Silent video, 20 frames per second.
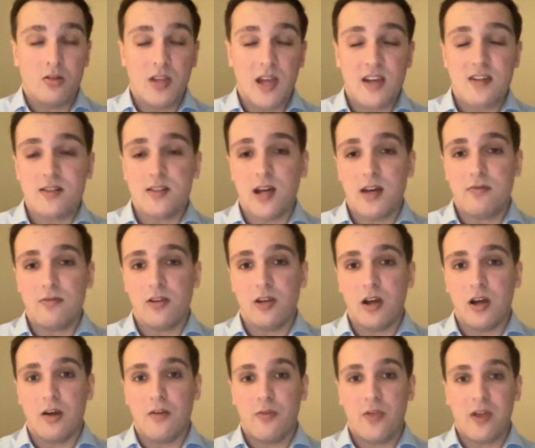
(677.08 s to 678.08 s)
Yes,
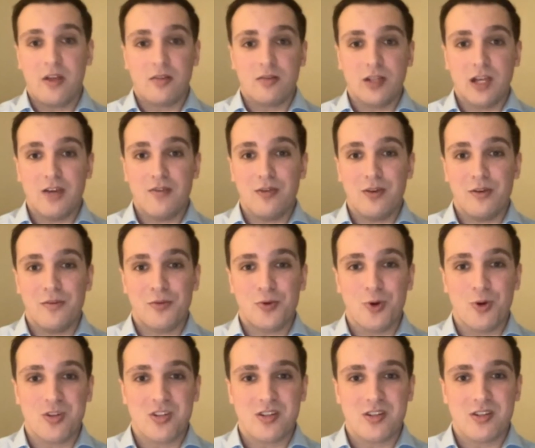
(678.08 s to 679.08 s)
definitely. I think David, of
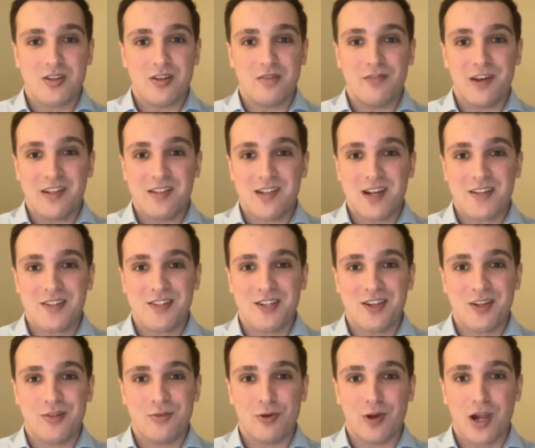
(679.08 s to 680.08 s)
course, is a
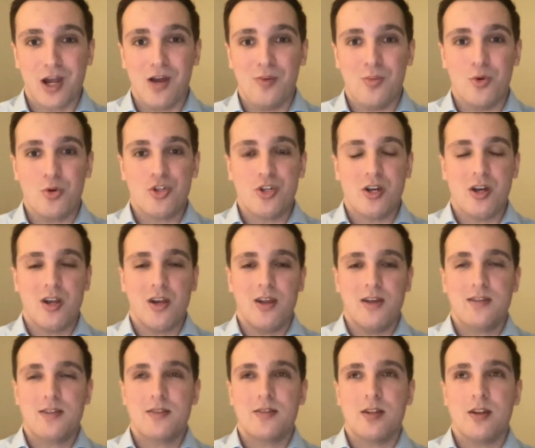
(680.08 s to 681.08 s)
fantastic, reliable
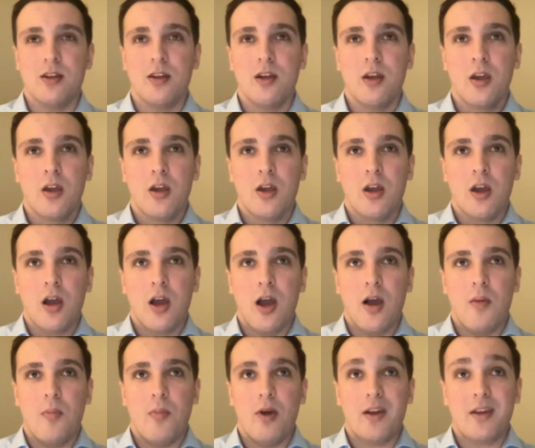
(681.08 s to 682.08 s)
journalist. And
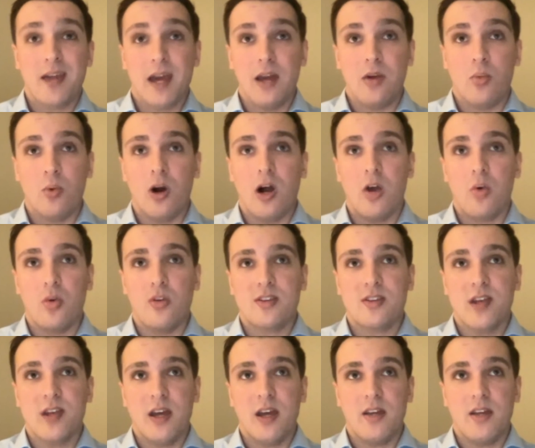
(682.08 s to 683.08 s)
again, what I would
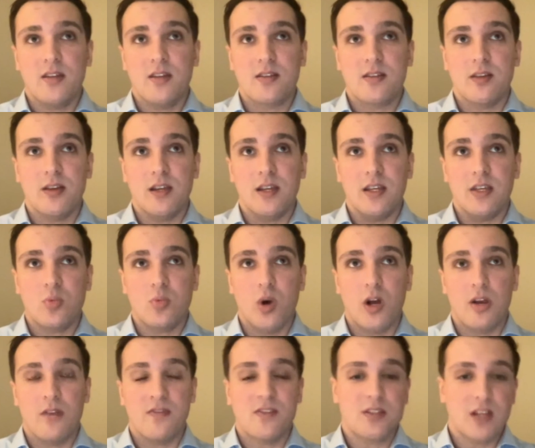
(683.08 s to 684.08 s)
say is that he's
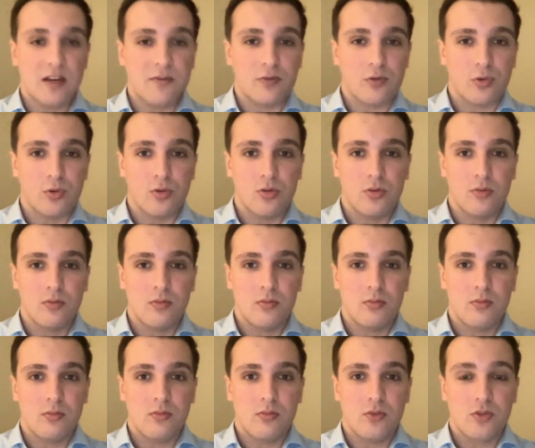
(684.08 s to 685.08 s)
one of several
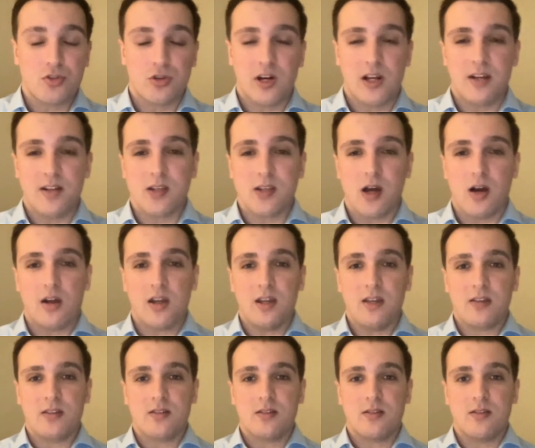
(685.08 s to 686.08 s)
striker
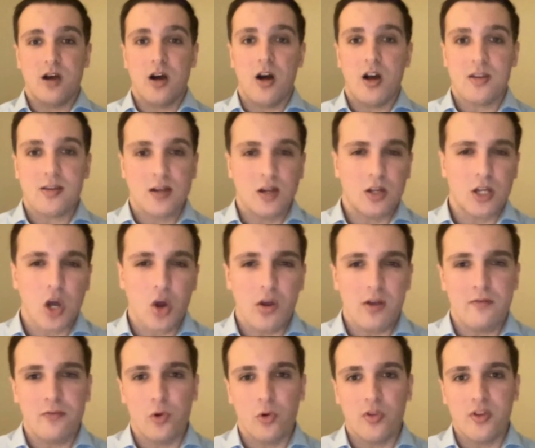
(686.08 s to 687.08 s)
targets that Arsenal are
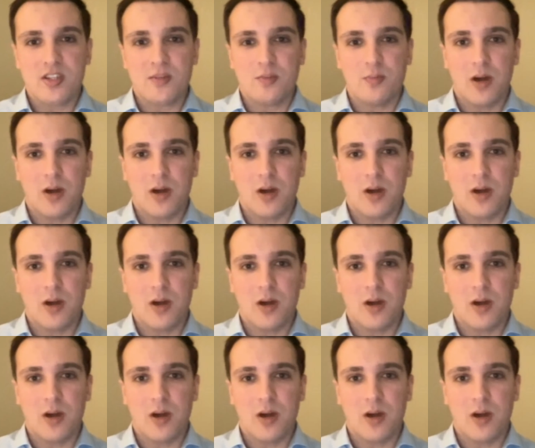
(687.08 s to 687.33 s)
going for this